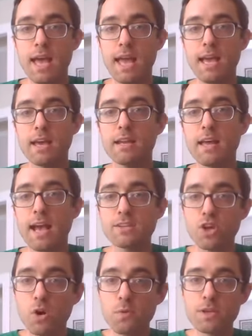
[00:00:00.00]
And
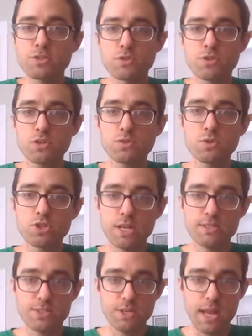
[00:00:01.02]
as always, there's also a
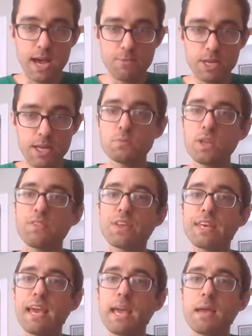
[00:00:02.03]
chance to nominate the
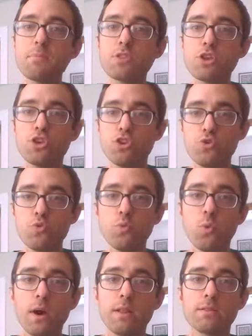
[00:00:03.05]
game that you
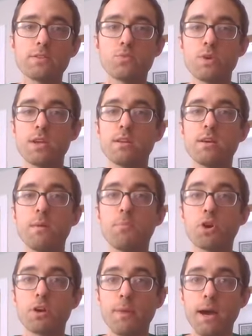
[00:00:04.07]
want to read a
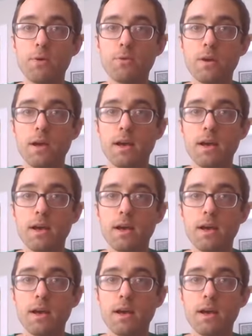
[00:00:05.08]
book about.